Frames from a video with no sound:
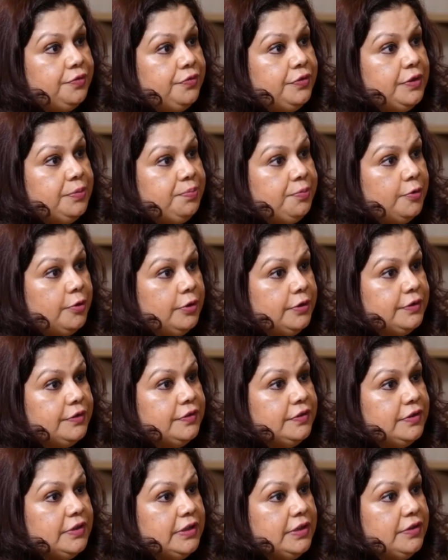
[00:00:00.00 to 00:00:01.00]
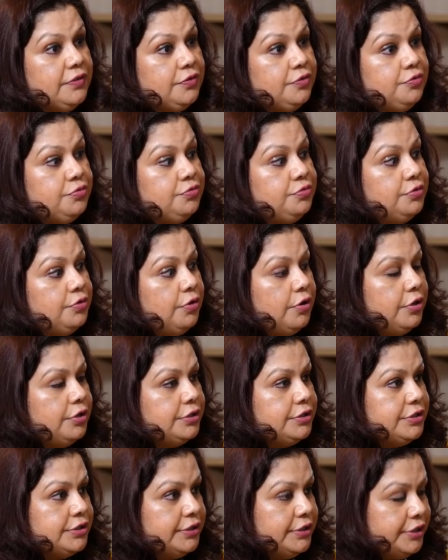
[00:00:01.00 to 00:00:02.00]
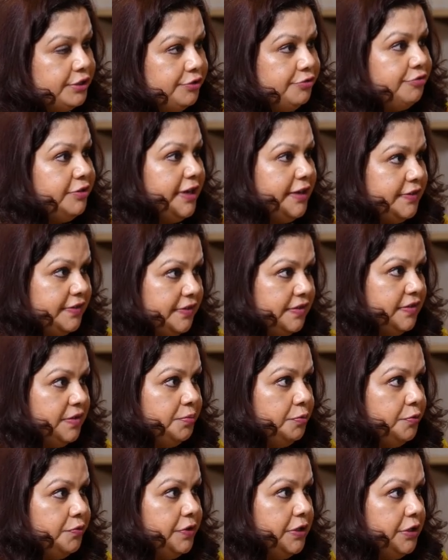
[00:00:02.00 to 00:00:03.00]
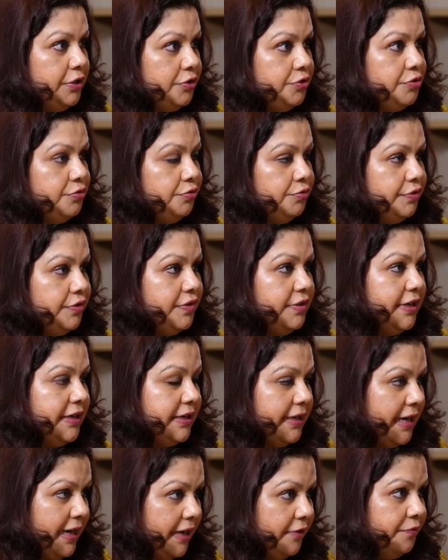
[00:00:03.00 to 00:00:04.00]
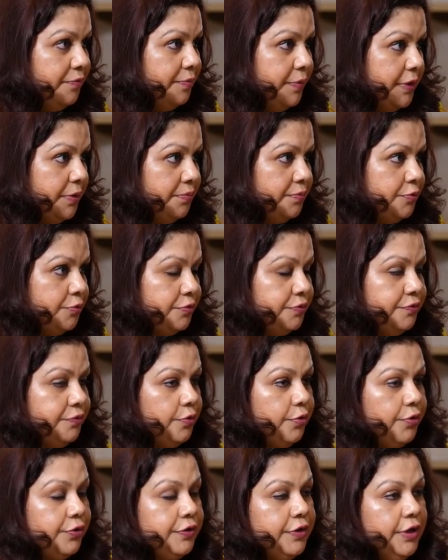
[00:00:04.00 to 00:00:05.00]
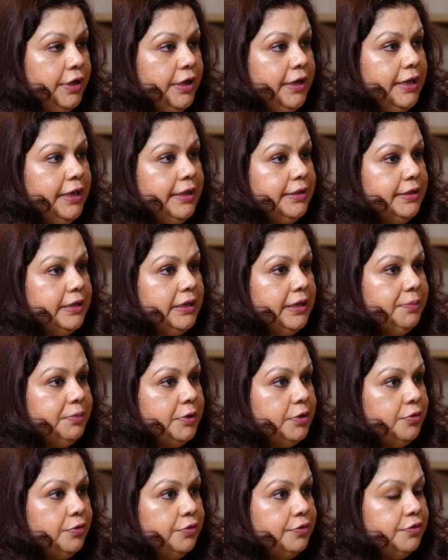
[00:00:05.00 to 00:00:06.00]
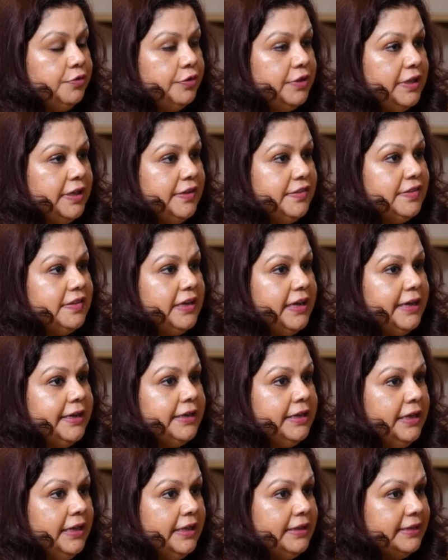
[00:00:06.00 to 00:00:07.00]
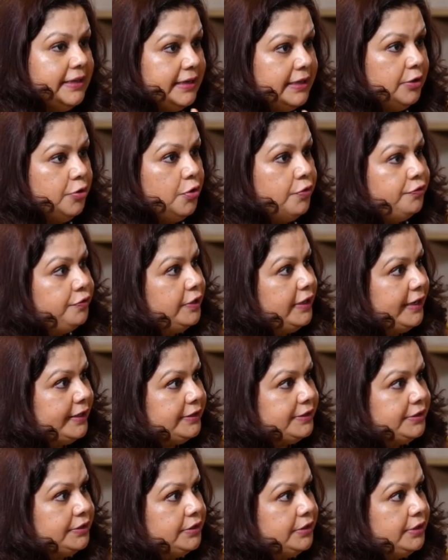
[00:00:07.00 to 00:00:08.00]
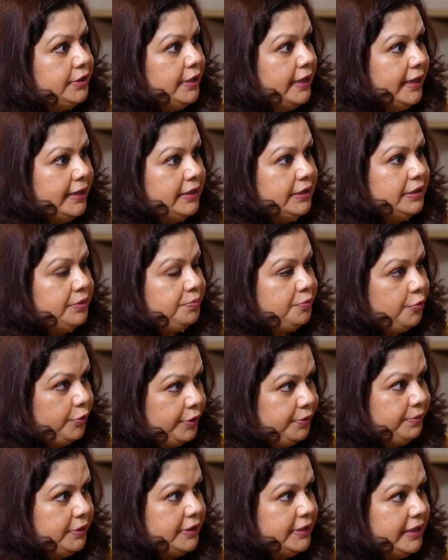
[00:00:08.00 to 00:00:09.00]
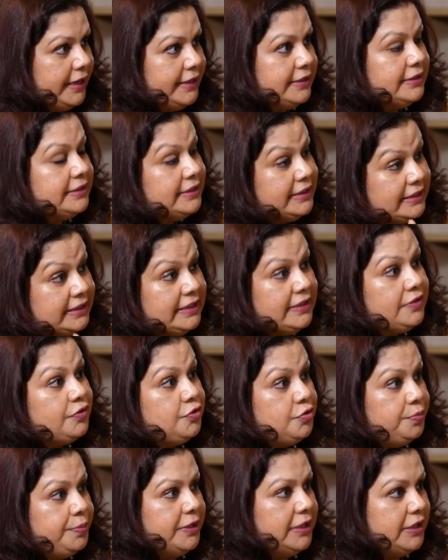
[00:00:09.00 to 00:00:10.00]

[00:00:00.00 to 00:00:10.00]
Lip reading: of the policies do not address some of the issues that have been put forth in the labor code. So things like that an offer letter and an appointment letter needs to